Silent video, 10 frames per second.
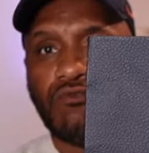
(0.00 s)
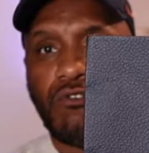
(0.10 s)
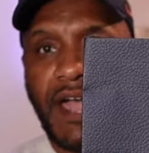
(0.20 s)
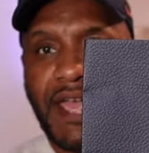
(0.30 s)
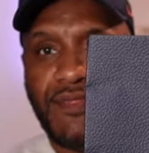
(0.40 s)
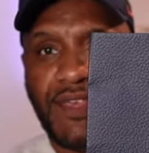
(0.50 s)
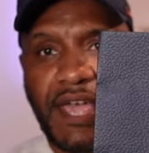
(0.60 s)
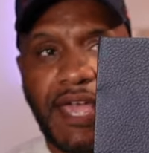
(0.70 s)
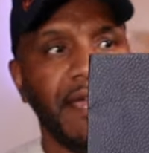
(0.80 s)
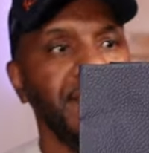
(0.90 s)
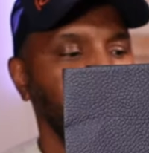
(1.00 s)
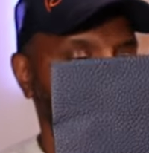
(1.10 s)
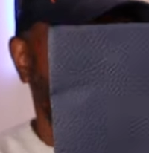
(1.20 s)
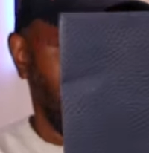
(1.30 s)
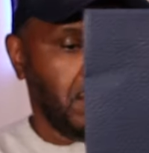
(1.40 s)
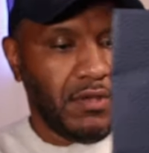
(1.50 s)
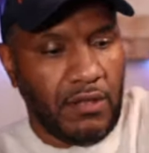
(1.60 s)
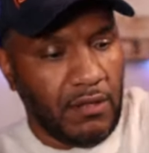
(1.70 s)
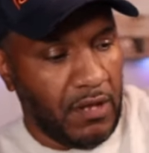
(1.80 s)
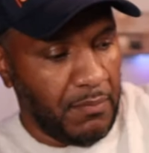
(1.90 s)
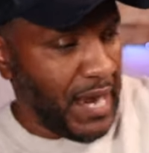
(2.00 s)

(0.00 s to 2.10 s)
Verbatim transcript: writing there and a